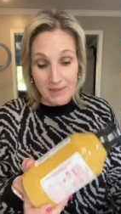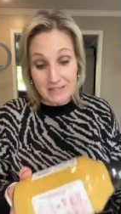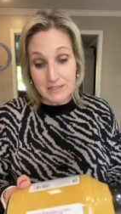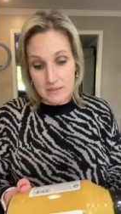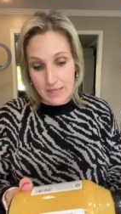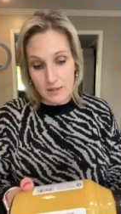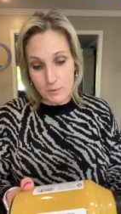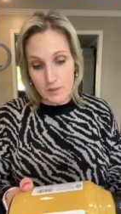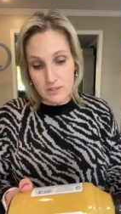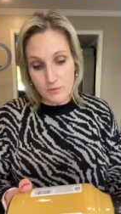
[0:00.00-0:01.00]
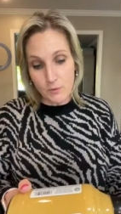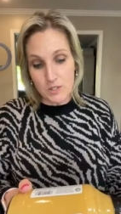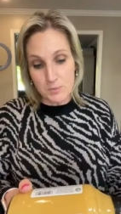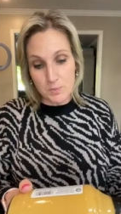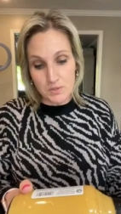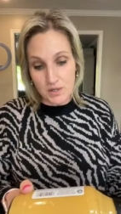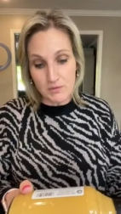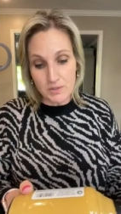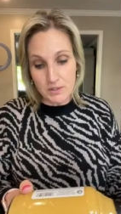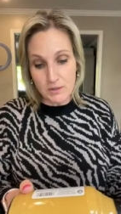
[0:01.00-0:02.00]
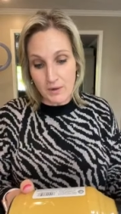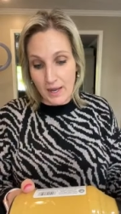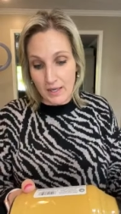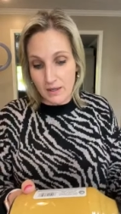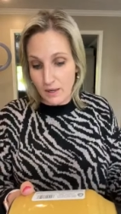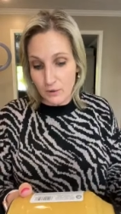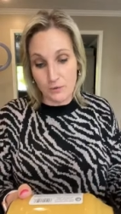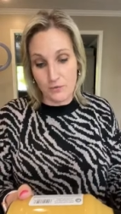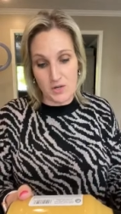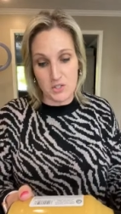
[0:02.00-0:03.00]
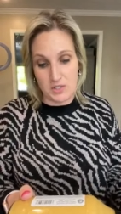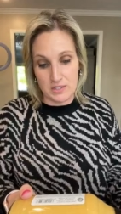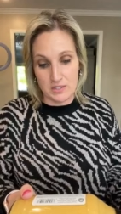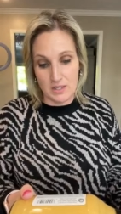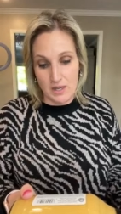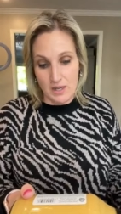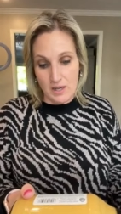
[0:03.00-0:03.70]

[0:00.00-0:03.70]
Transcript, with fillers: That's exactly what it's for, is preservative and color freshness.